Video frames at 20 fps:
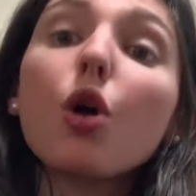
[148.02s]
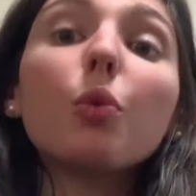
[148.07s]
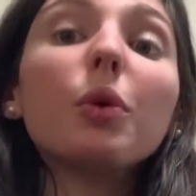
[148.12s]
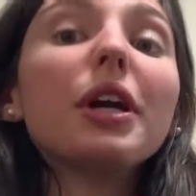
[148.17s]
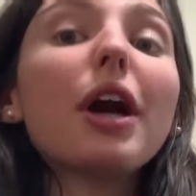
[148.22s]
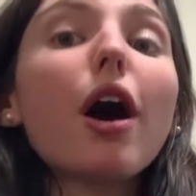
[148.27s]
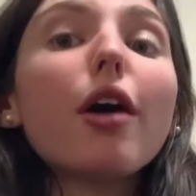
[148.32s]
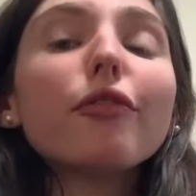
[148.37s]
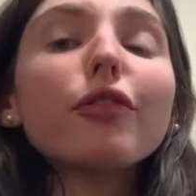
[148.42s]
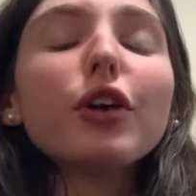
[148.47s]
We
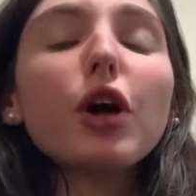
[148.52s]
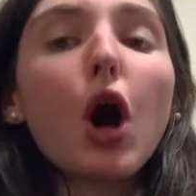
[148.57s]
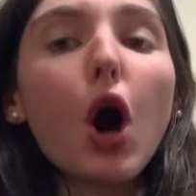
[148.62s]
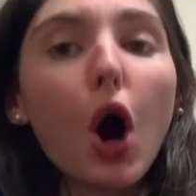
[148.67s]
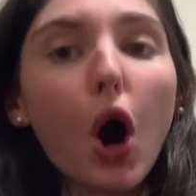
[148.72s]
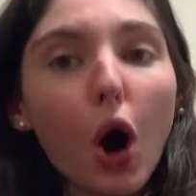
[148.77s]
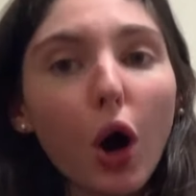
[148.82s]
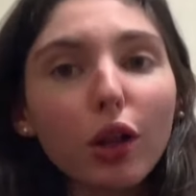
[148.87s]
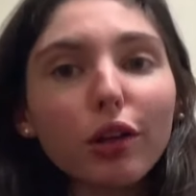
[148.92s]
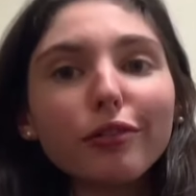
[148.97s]
offer
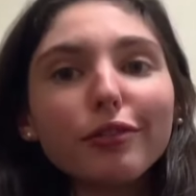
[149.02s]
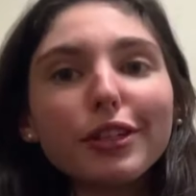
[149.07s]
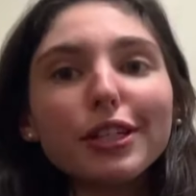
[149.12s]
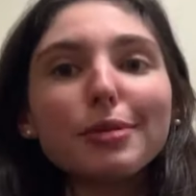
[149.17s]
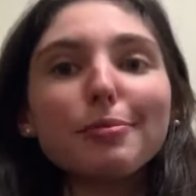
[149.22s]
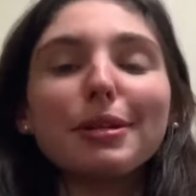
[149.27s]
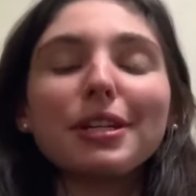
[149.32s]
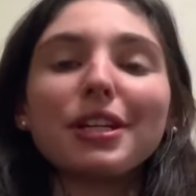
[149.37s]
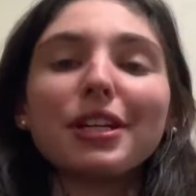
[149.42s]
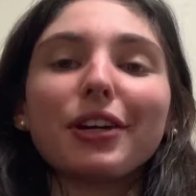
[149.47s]
all of
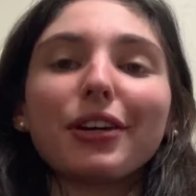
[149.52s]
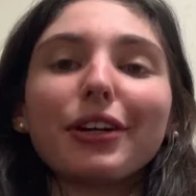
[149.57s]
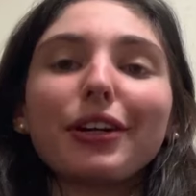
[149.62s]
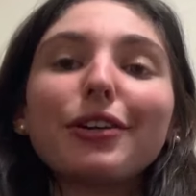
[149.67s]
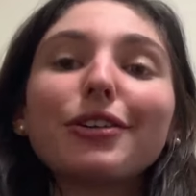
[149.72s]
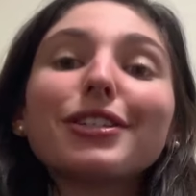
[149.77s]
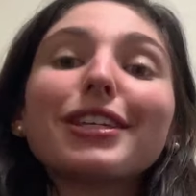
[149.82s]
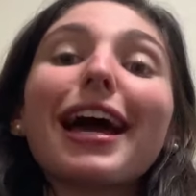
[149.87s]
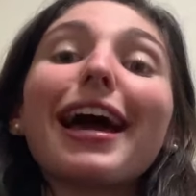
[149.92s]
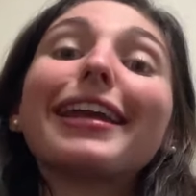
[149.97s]
these
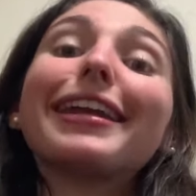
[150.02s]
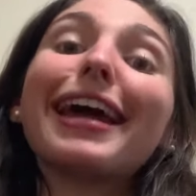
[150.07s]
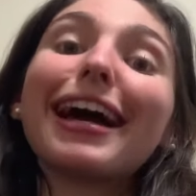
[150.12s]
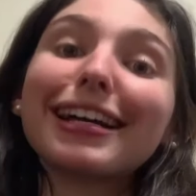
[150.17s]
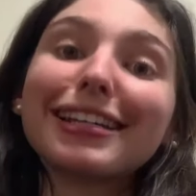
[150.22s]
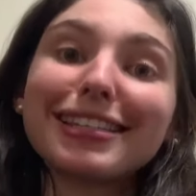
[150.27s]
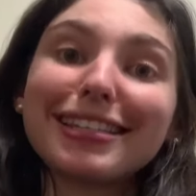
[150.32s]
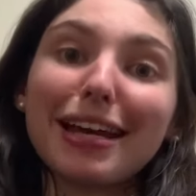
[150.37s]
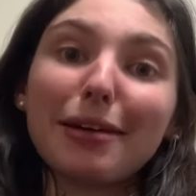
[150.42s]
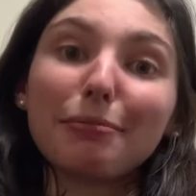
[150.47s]
materials at
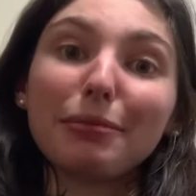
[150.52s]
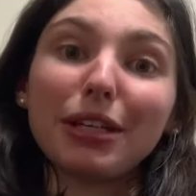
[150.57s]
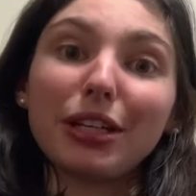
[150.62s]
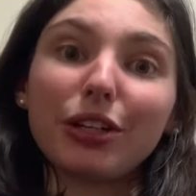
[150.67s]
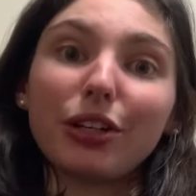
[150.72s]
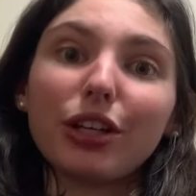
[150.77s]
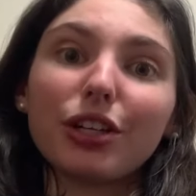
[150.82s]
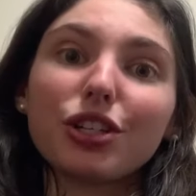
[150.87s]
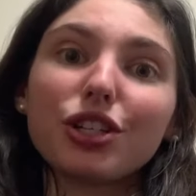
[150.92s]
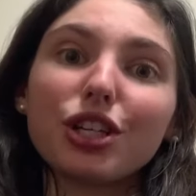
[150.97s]
Next Step
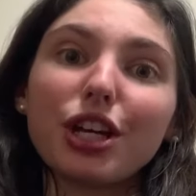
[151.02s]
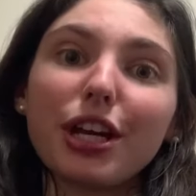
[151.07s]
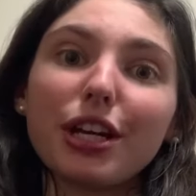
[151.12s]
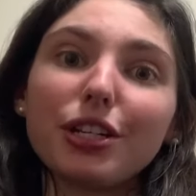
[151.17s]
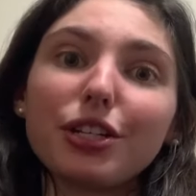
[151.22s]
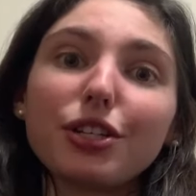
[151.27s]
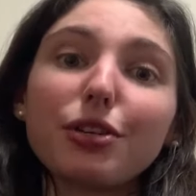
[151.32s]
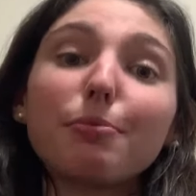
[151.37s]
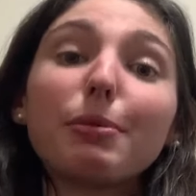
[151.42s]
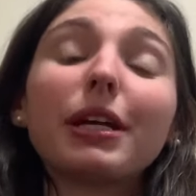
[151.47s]
Needle
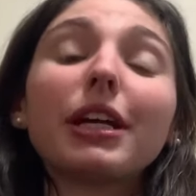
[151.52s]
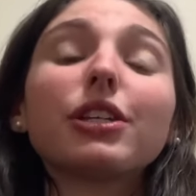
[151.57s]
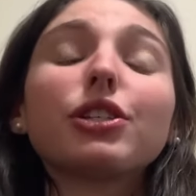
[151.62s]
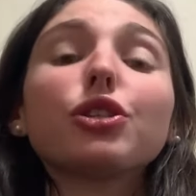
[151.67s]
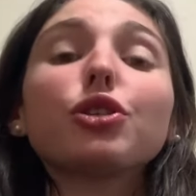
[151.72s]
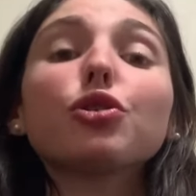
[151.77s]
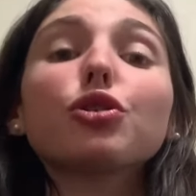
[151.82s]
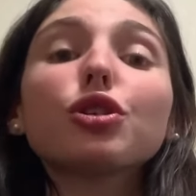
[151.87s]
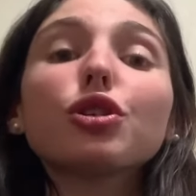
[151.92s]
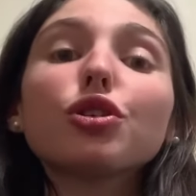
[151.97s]
Exchange because
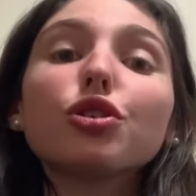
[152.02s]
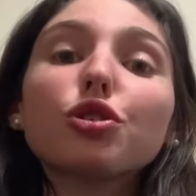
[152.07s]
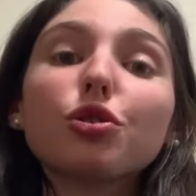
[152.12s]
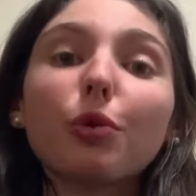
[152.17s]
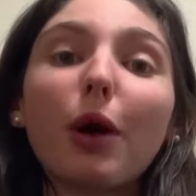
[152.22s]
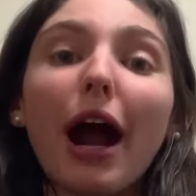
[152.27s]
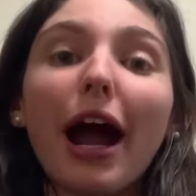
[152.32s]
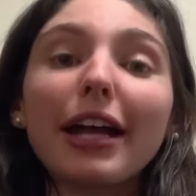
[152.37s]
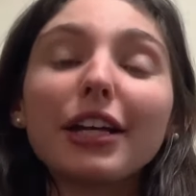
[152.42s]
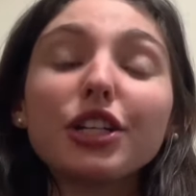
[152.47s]
you should
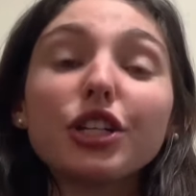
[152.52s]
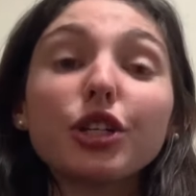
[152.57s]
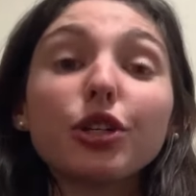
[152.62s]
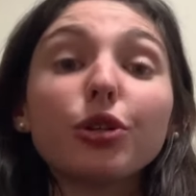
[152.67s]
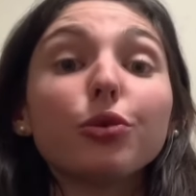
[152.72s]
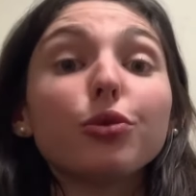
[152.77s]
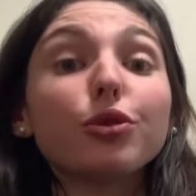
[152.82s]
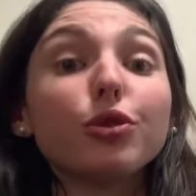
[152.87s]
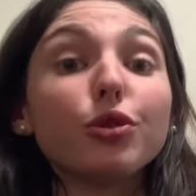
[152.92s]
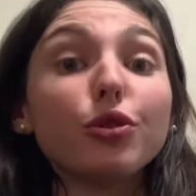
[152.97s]
try to
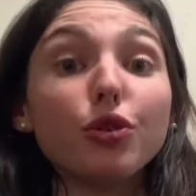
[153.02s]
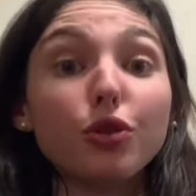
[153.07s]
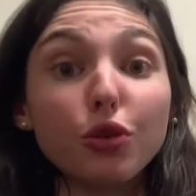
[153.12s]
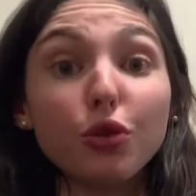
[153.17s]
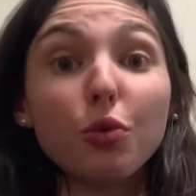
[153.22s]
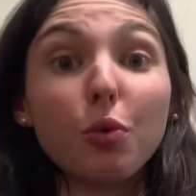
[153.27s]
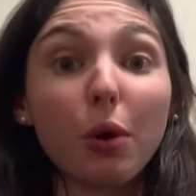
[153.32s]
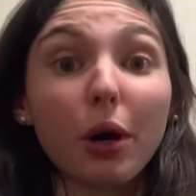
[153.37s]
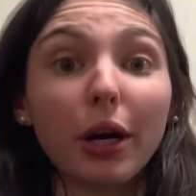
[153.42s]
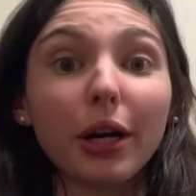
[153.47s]
use
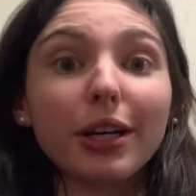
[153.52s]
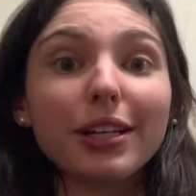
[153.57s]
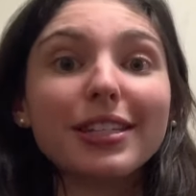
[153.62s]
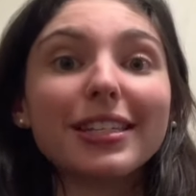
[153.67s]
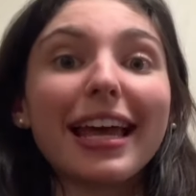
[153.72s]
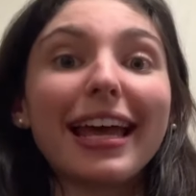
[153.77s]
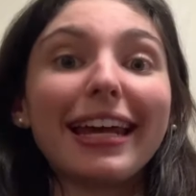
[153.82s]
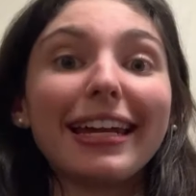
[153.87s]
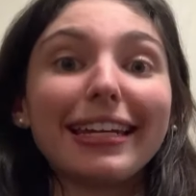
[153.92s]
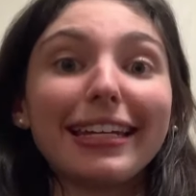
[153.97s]
new works
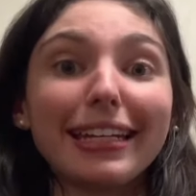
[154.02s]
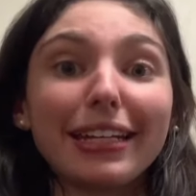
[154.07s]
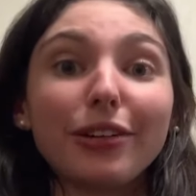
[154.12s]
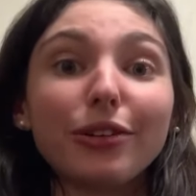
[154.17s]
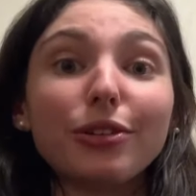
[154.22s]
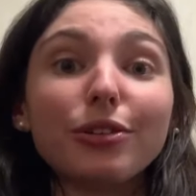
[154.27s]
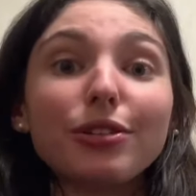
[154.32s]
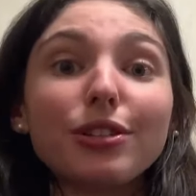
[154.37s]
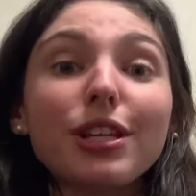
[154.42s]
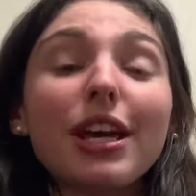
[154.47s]
and
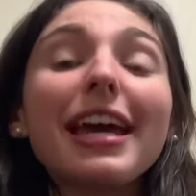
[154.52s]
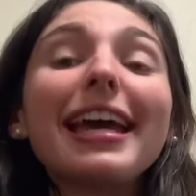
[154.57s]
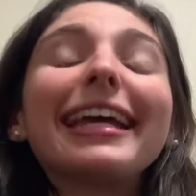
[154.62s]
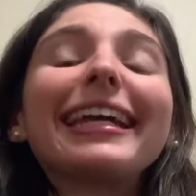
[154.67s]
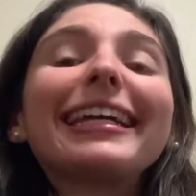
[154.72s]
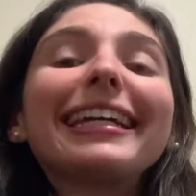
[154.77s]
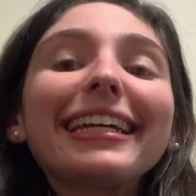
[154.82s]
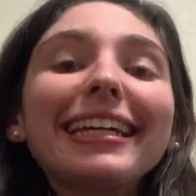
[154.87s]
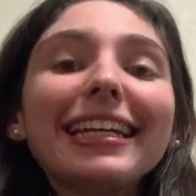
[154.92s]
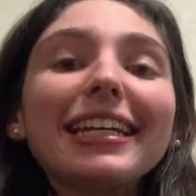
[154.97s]
needles
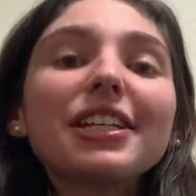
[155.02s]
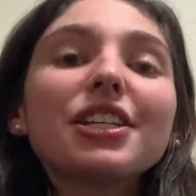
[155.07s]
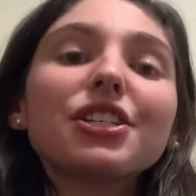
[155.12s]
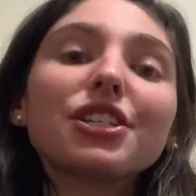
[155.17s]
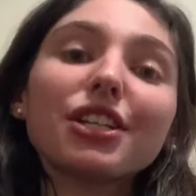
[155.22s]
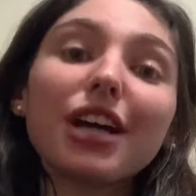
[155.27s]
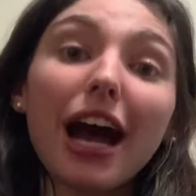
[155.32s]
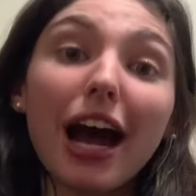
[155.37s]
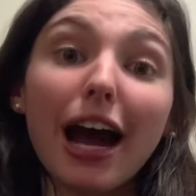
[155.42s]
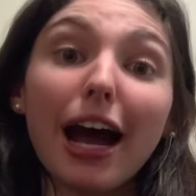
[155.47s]

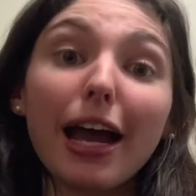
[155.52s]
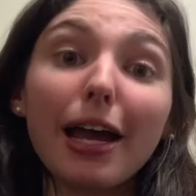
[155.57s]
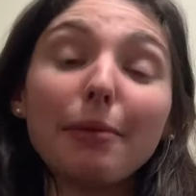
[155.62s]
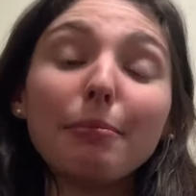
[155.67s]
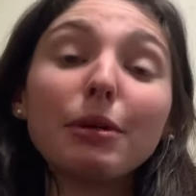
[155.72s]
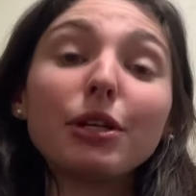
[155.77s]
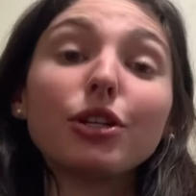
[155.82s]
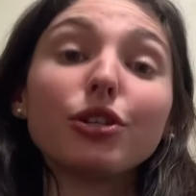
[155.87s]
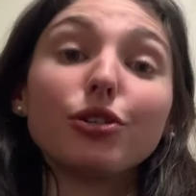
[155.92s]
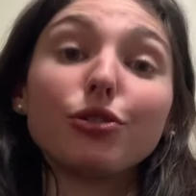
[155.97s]
each
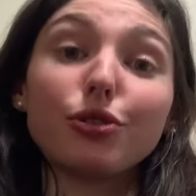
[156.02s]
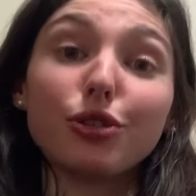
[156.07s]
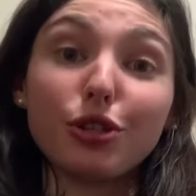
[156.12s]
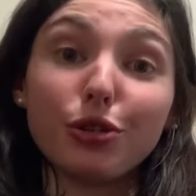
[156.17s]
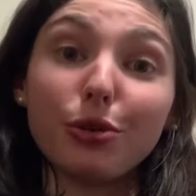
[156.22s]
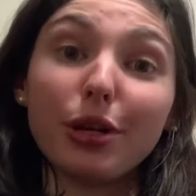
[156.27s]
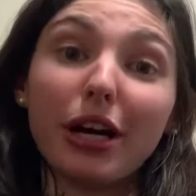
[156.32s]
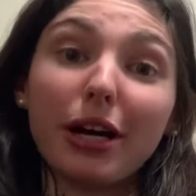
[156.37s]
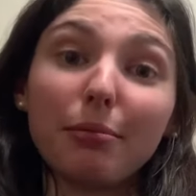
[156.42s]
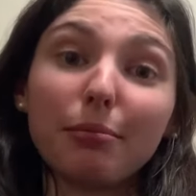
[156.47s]
time you
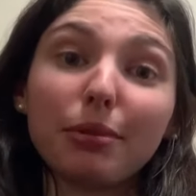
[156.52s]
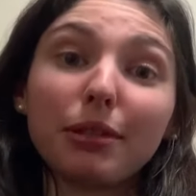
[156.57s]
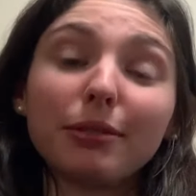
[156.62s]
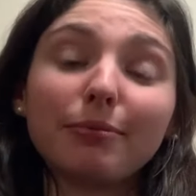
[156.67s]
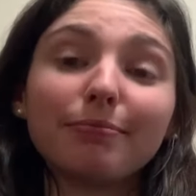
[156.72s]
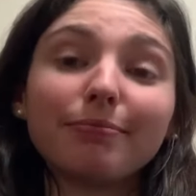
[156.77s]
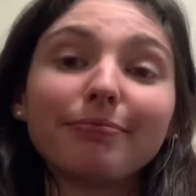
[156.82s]
shoot up.